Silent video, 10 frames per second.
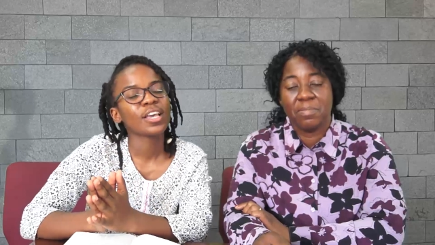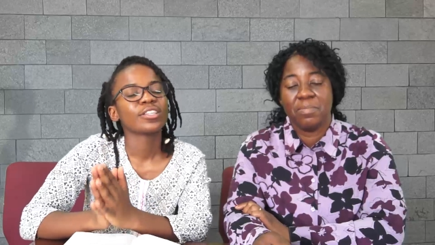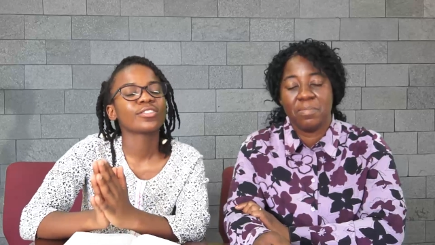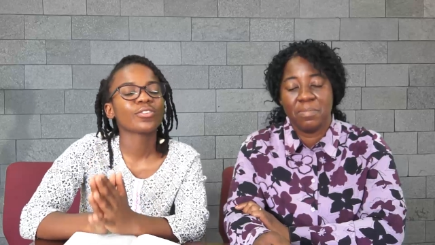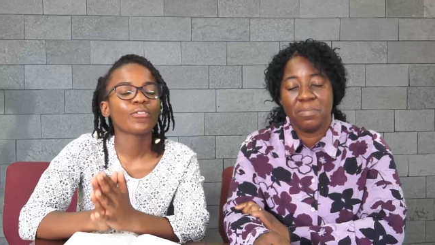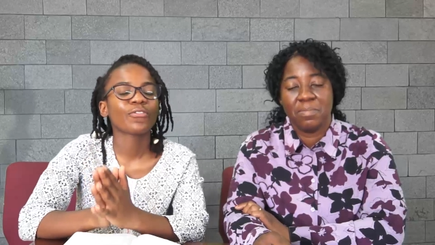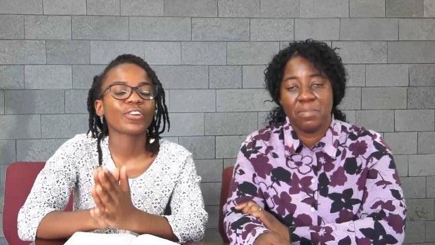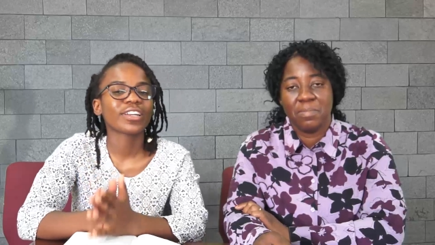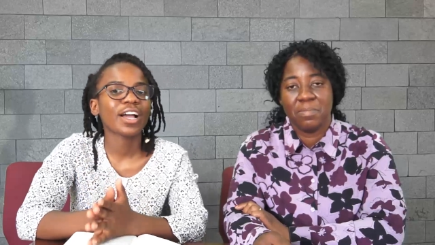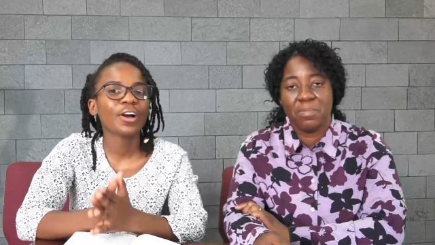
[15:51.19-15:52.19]
Speaker 1: So for
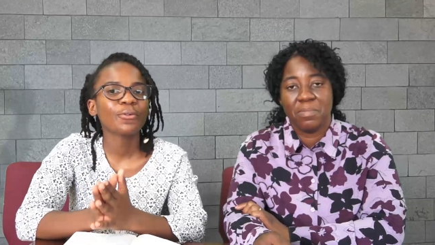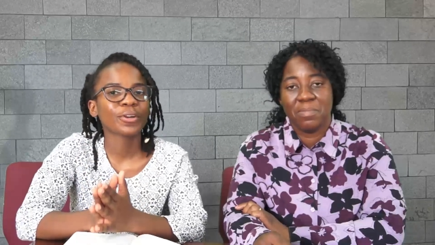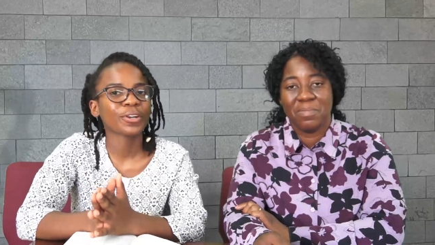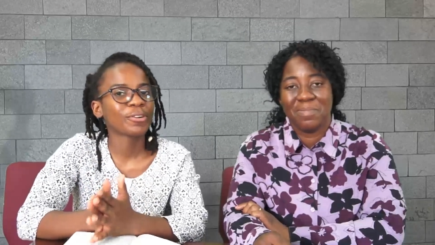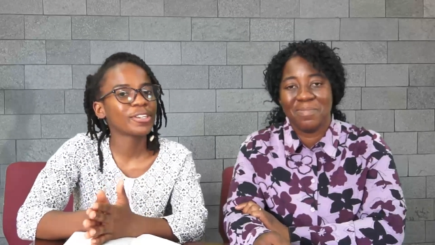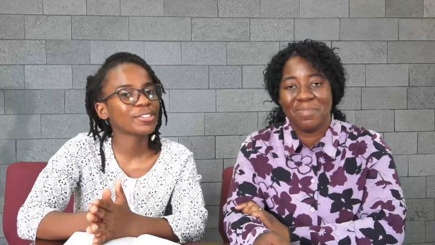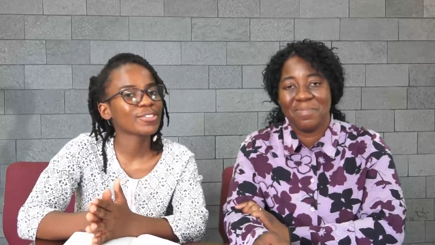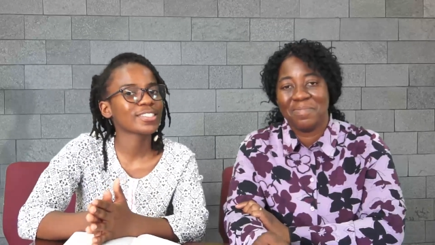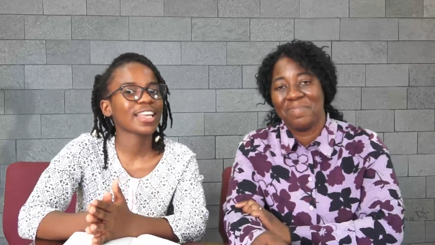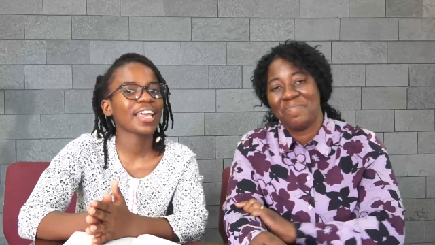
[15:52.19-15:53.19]
now, we're going to
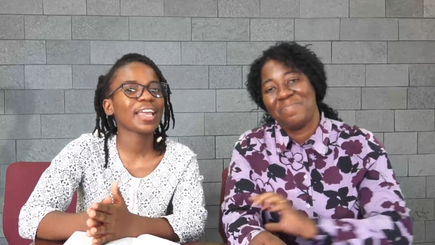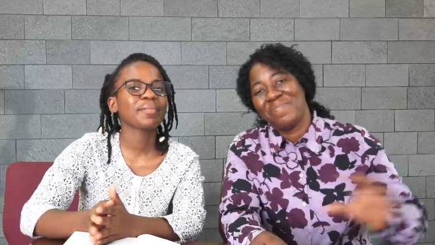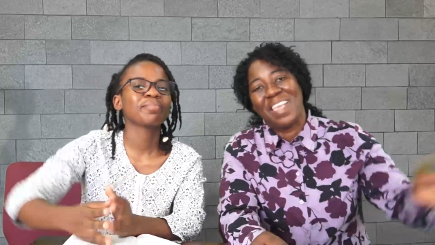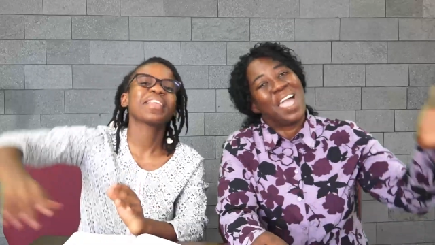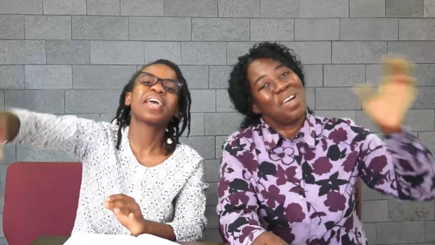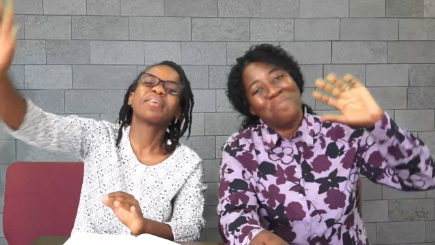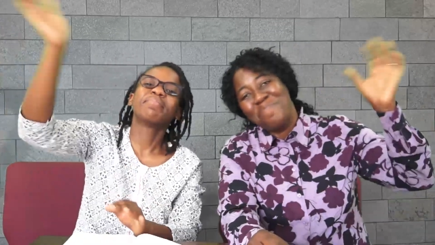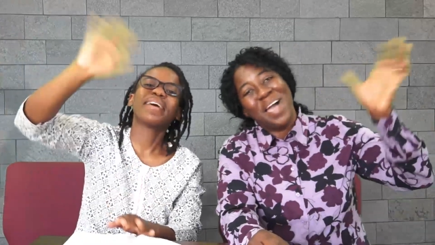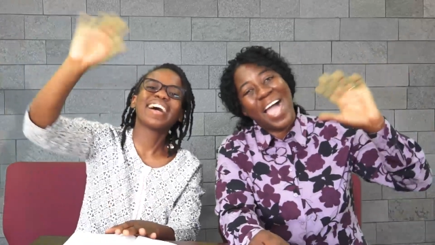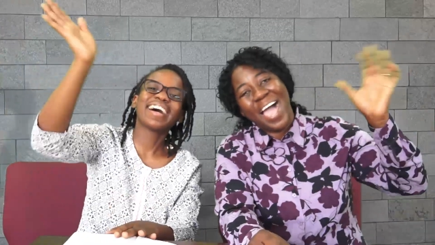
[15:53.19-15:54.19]
say
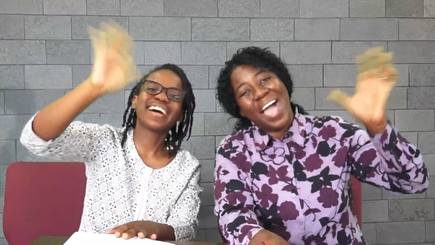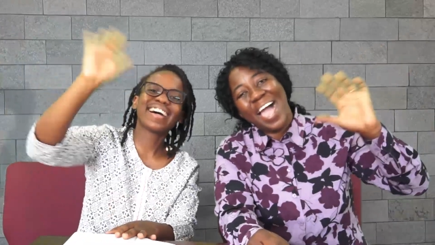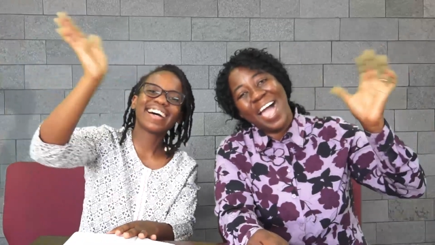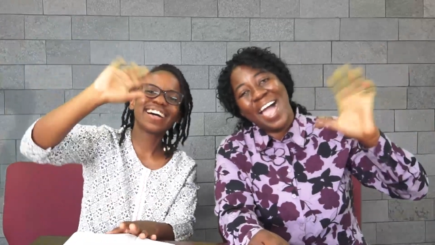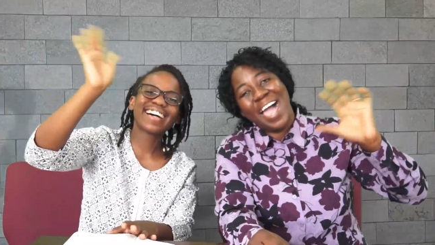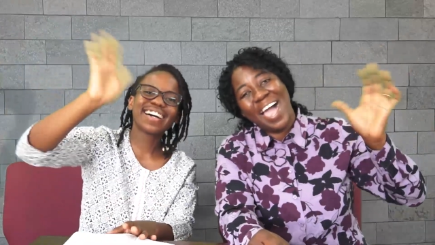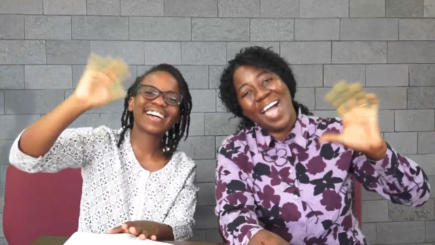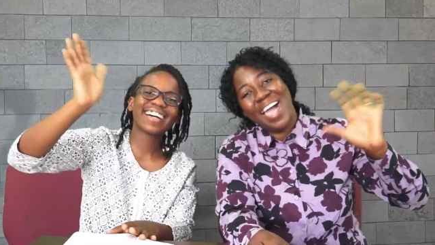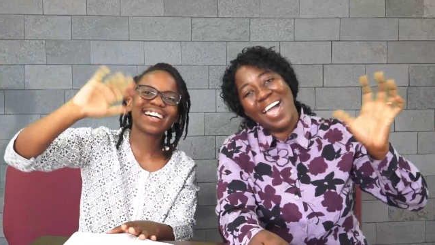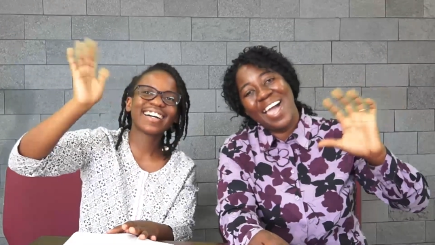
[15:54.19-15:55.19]

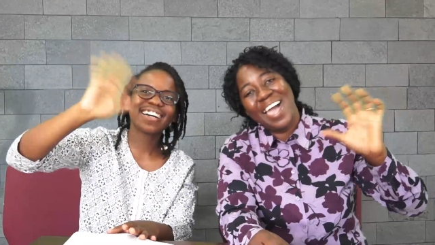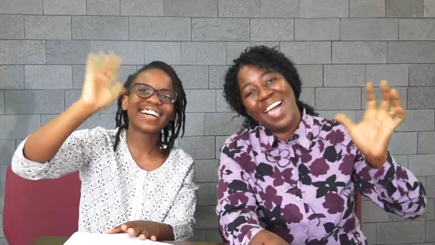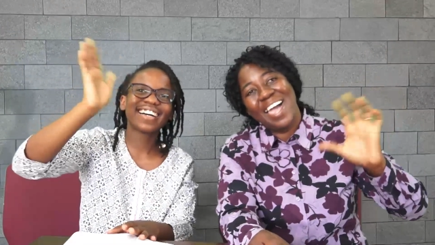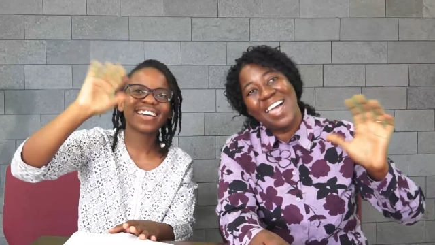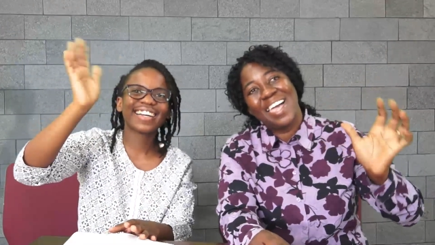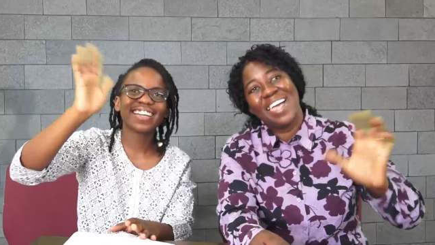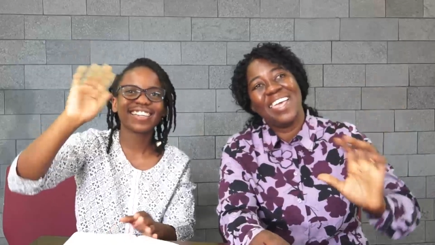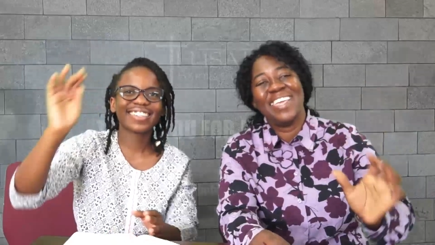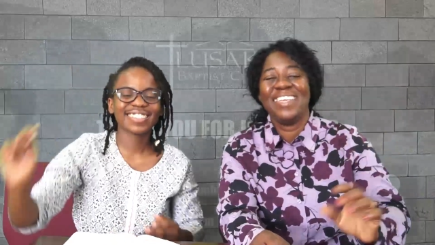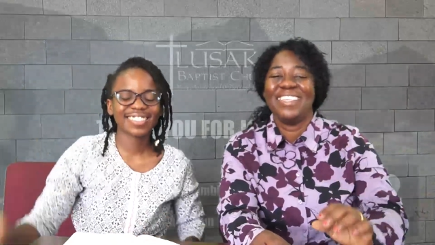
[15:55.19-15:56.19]
bye.